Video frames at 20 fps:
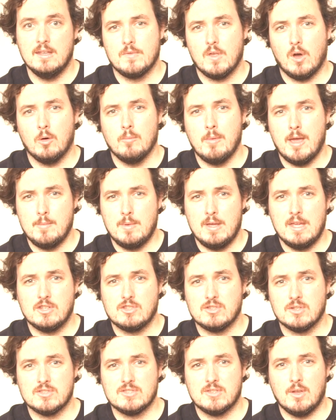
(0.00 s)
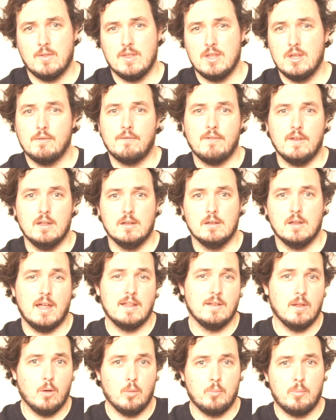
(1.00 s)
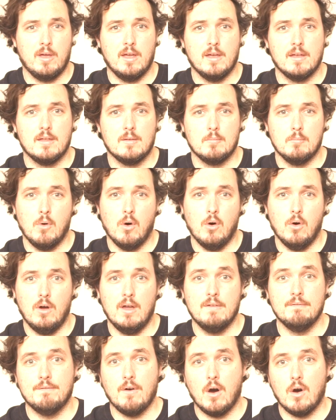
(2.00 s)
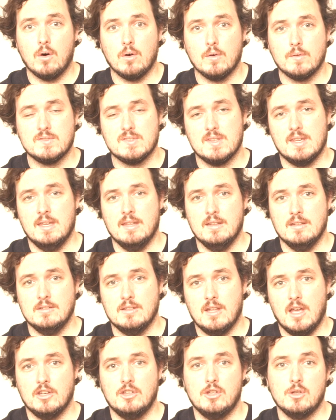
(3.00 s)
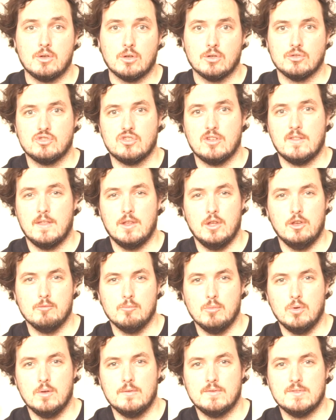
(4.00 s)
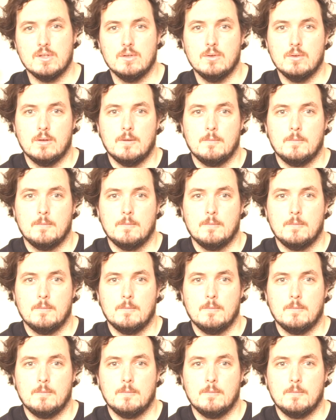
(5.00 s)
or maybe it's just so that you feel a little bit more involved in a new country that you've moved to.